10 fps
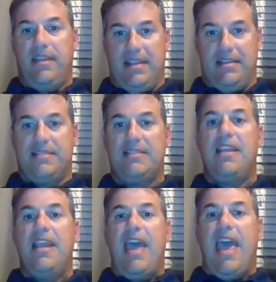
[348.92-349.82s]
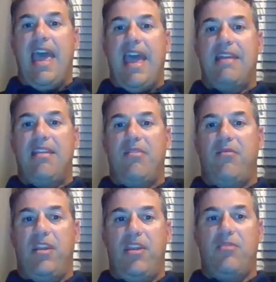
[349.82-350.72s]
is, and
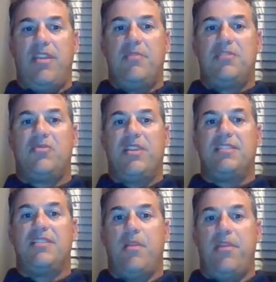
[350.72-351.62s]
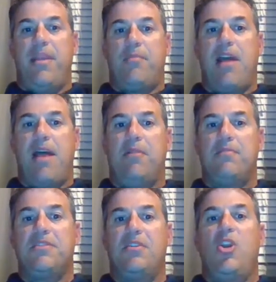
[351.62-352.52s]
the video demonstrates the Monday
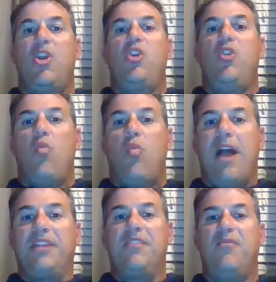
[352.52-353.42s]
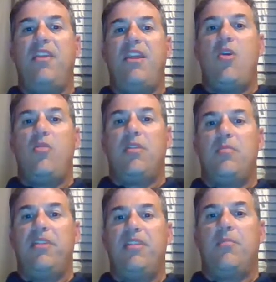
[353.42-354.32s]
problems. You'll watch the video and
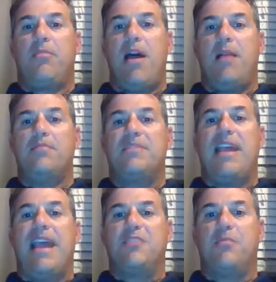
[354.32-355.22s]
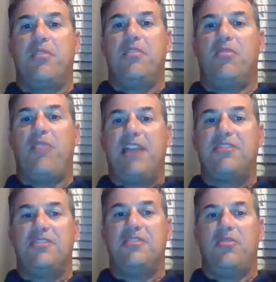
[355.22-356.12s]
complete the problems as per the
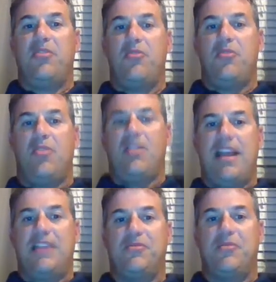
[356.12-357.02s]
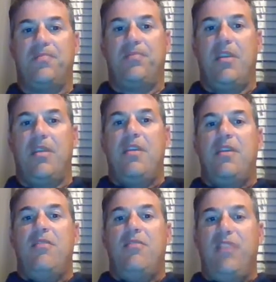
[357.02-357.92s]
directions on Google Classroom.
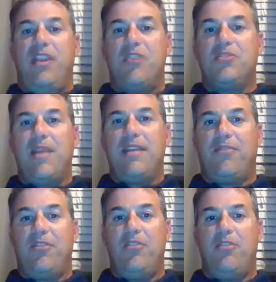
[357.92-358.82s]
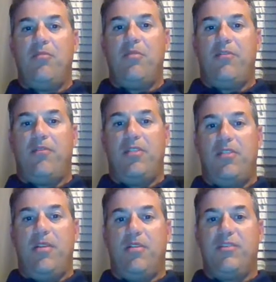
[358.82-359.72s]
The video is meant for
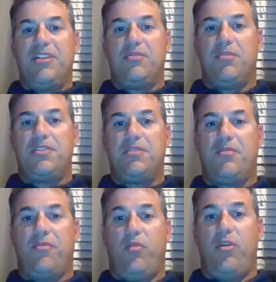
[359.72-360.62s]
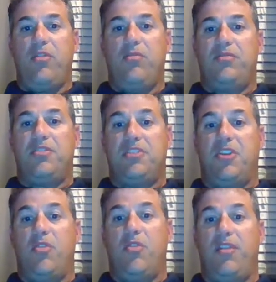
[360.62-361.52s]
it to be a resource for you to
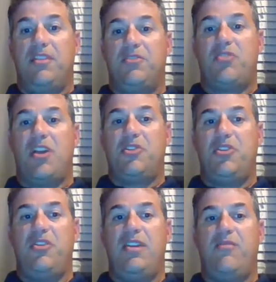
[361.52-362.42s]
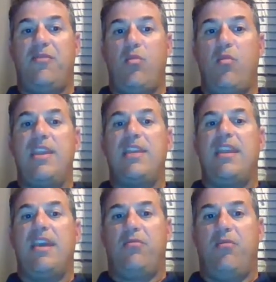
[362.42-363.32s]
secure the instruction you need for the week
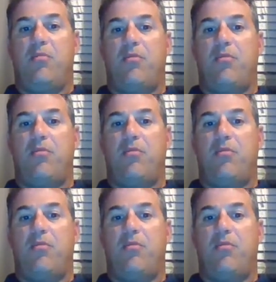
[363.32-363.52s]
and get through the